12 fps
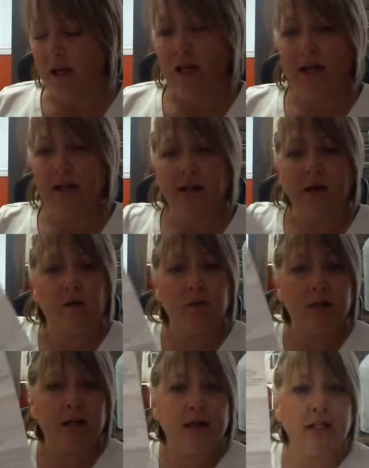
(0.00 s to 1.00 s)
And there will
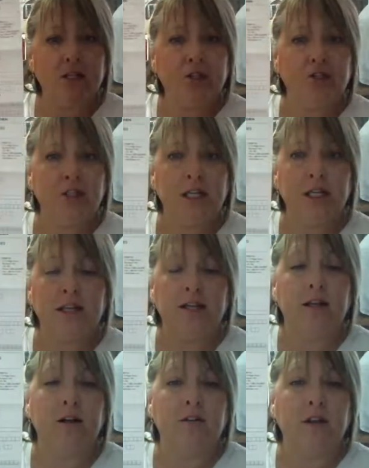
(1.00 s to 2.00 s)
be this sheet in
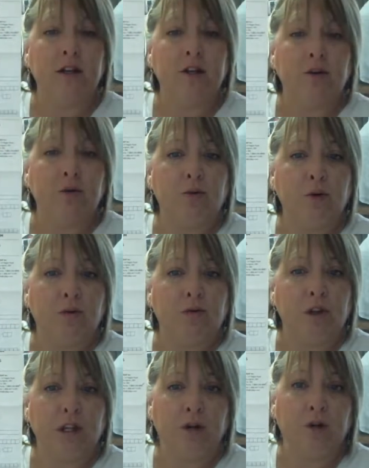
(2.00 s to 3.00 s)
there that you will
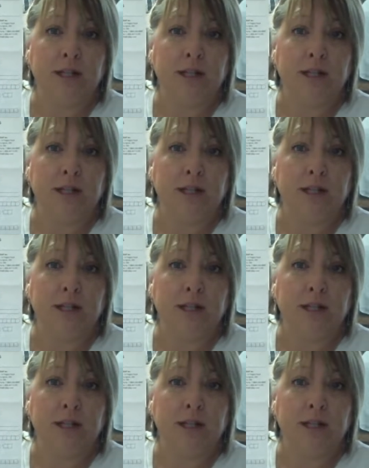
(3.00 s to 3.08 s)
fill out